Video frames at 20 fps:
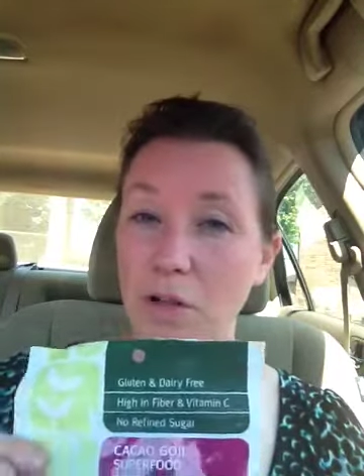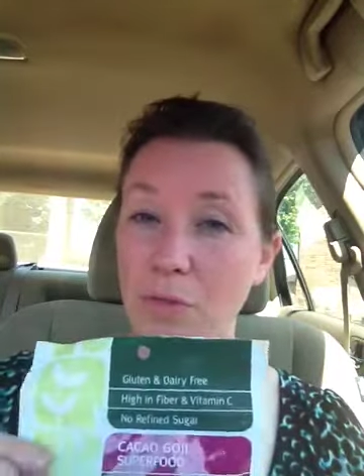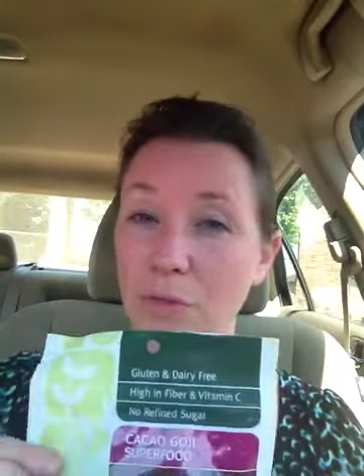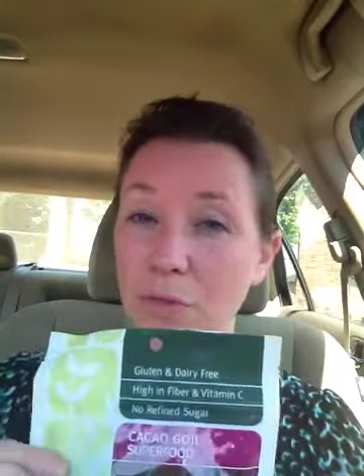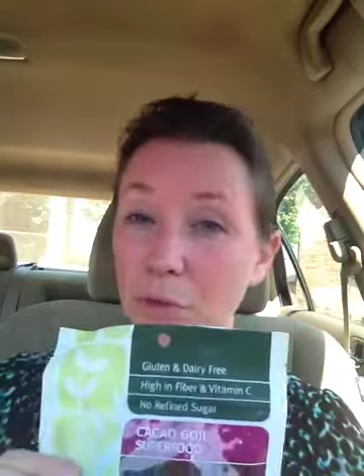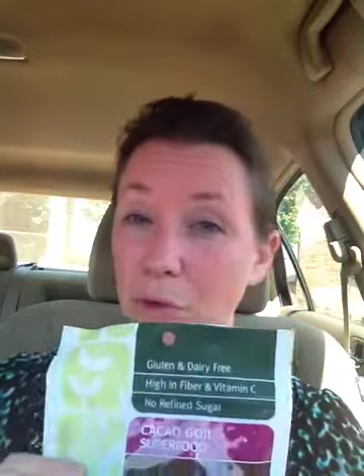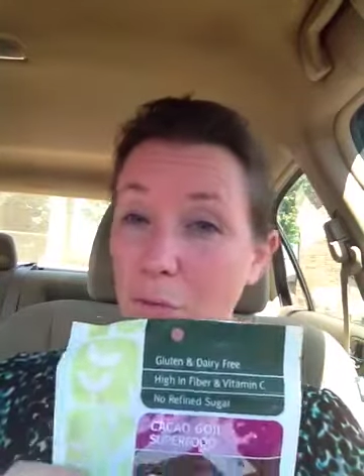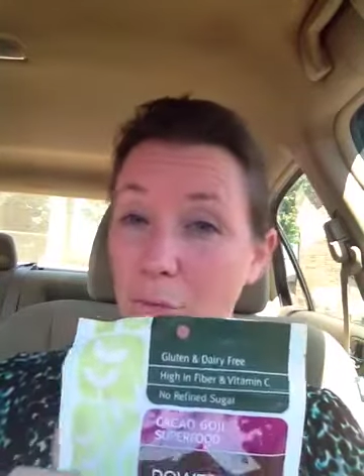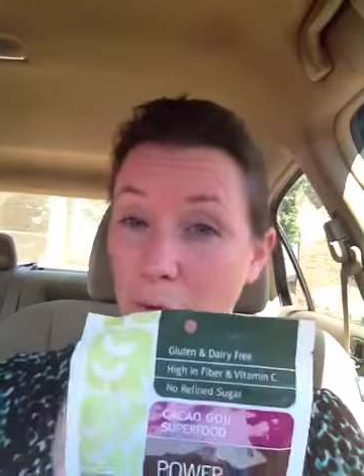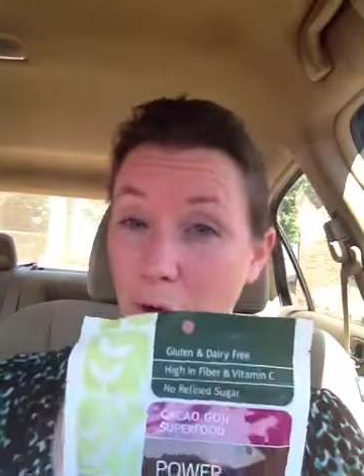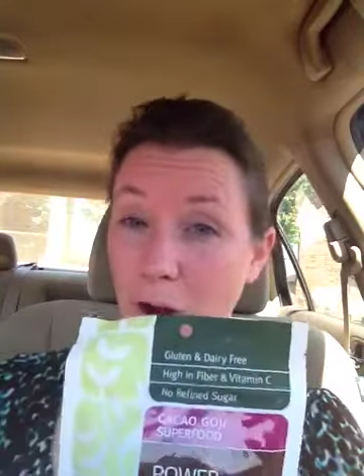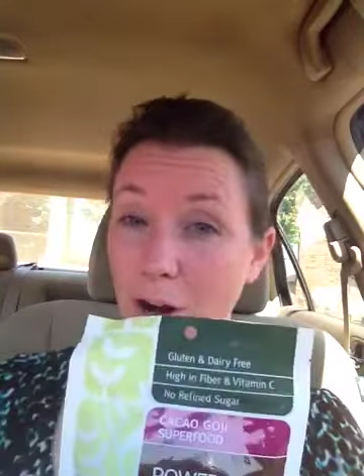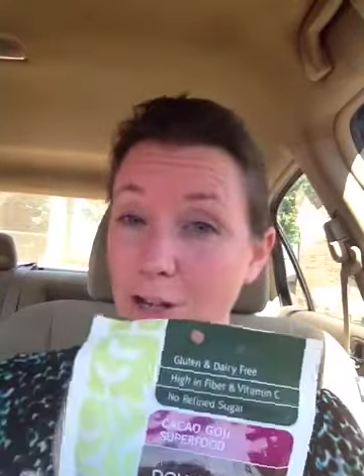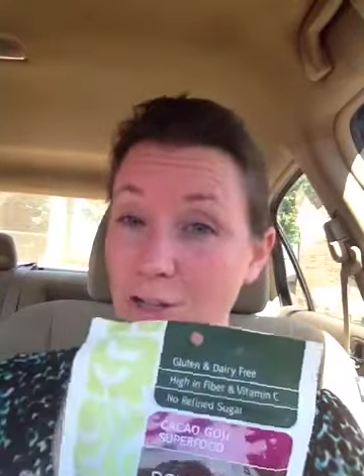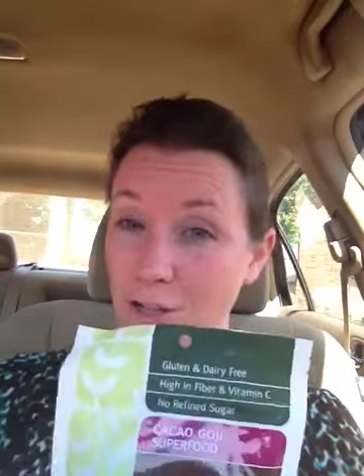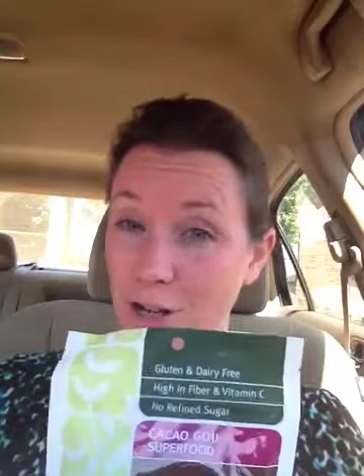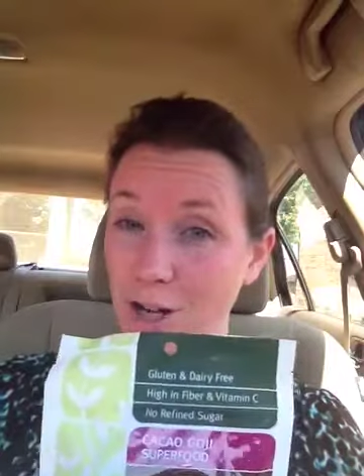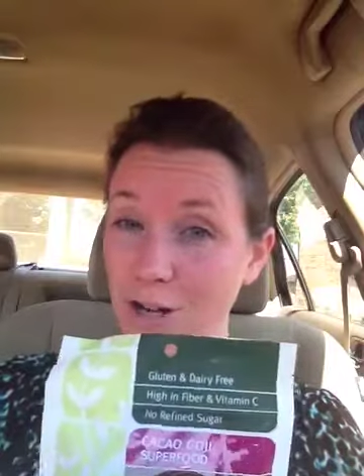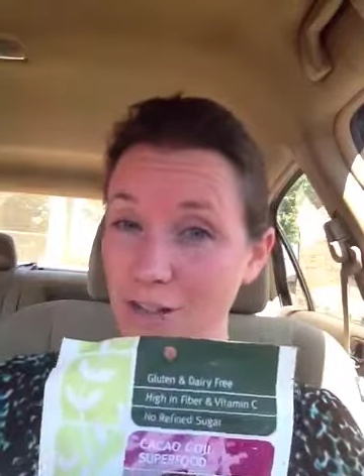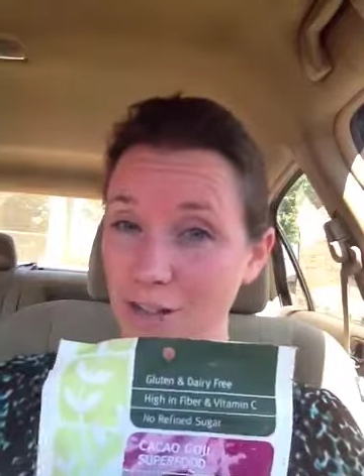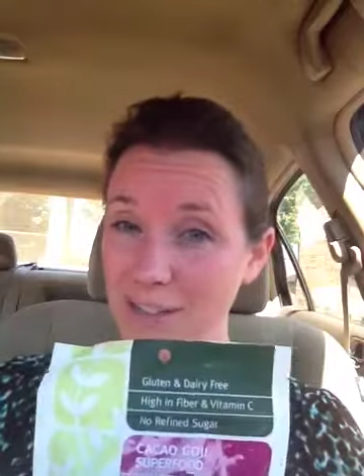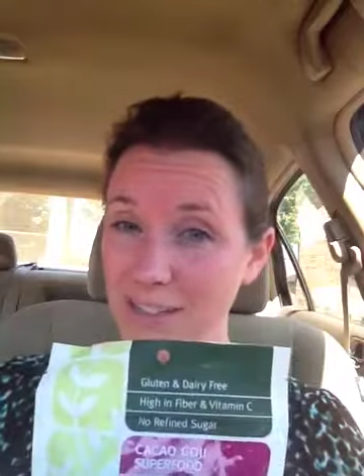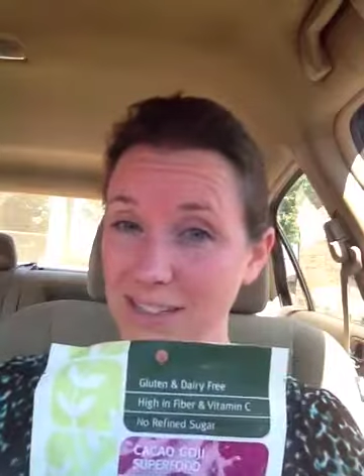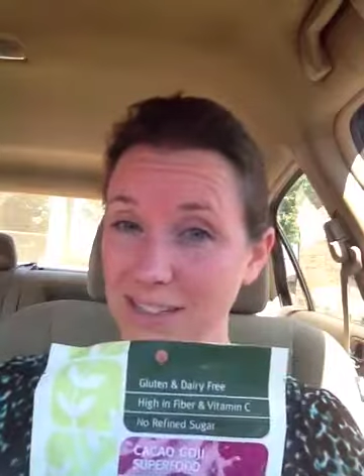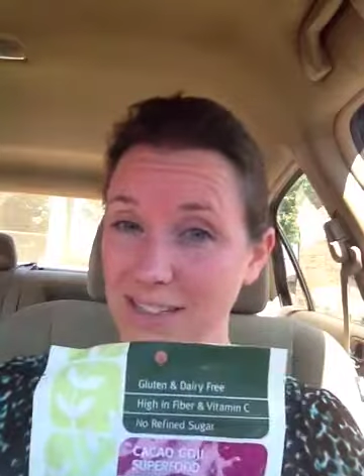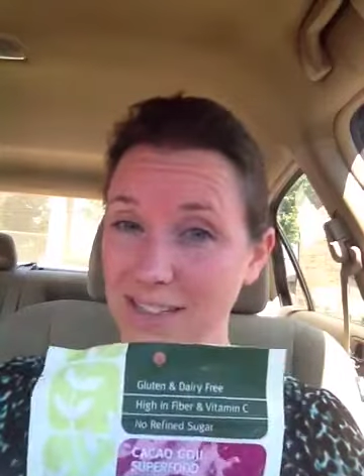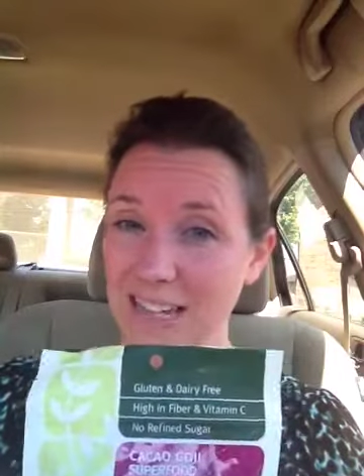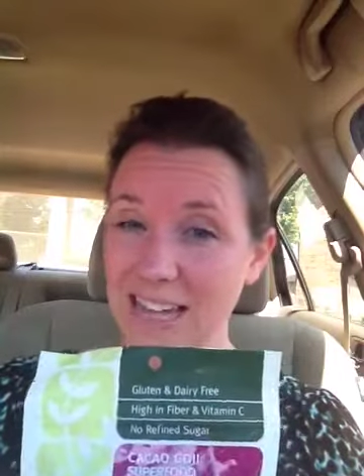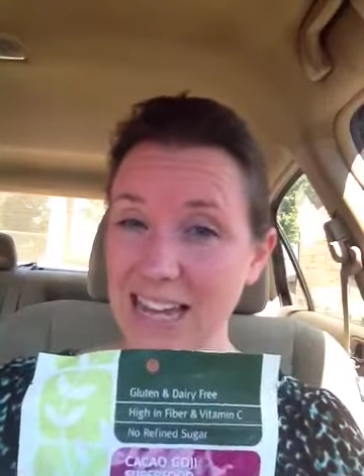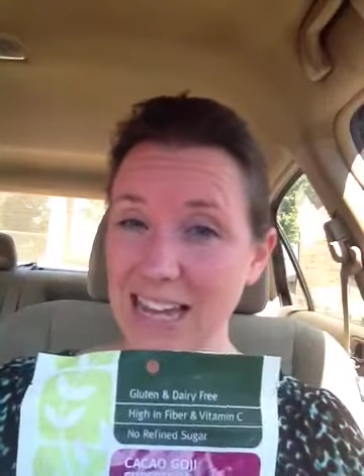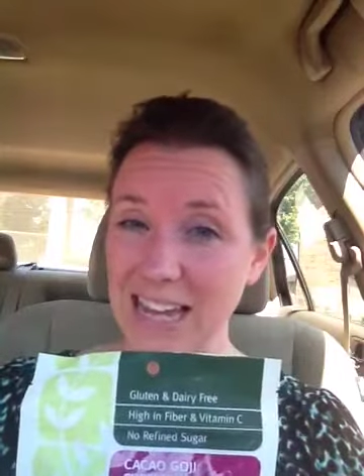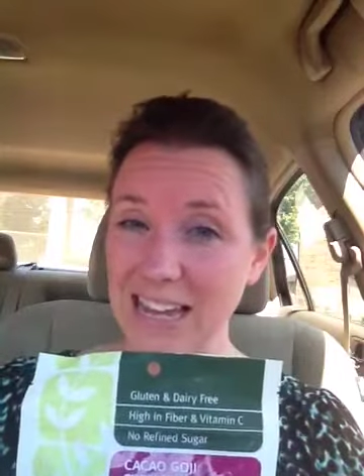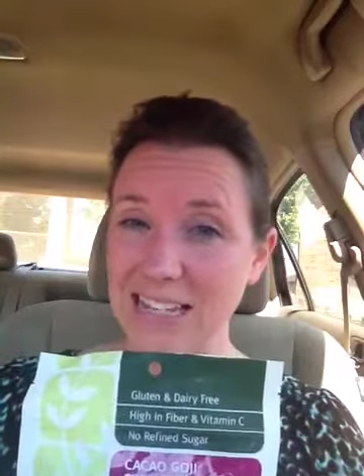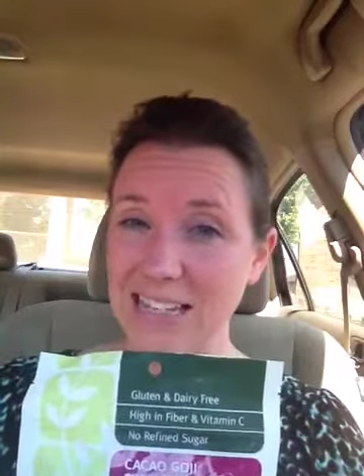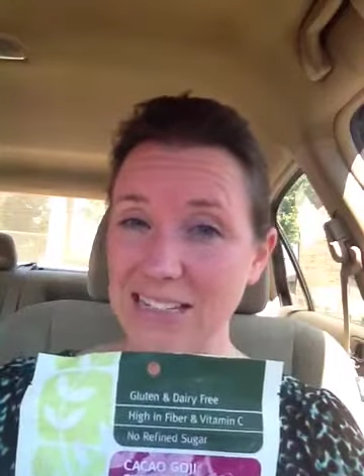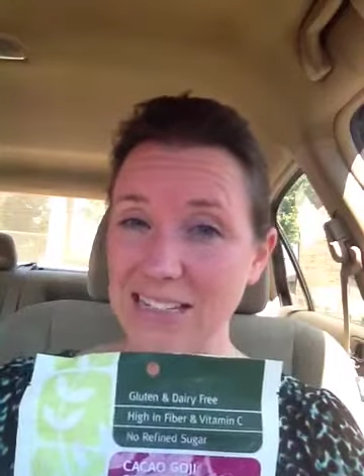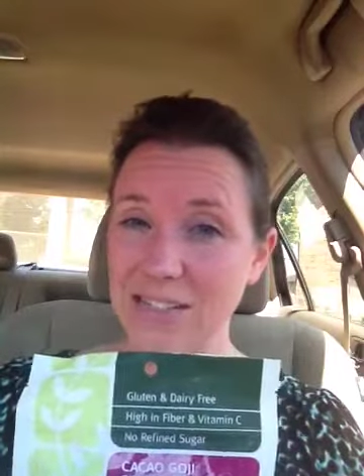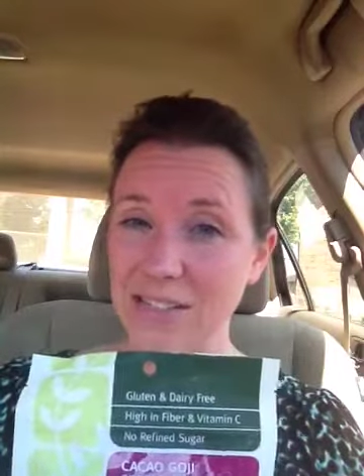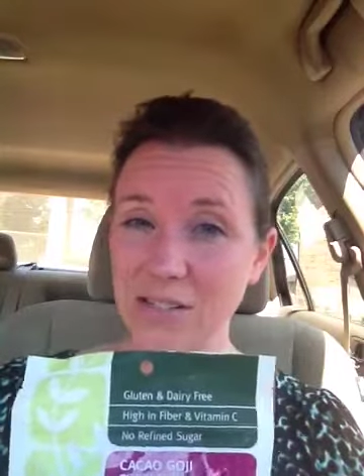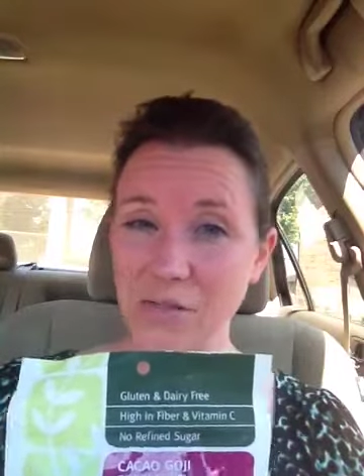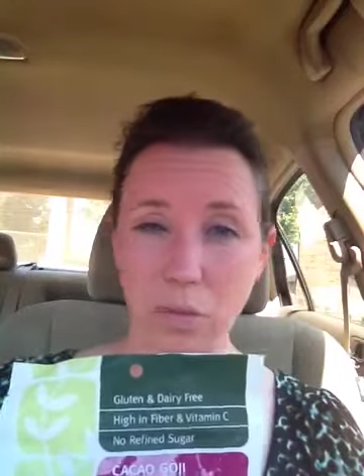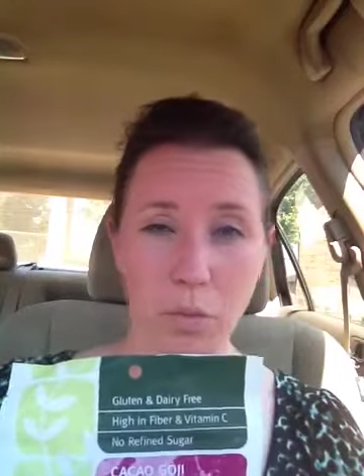the raw chocolate is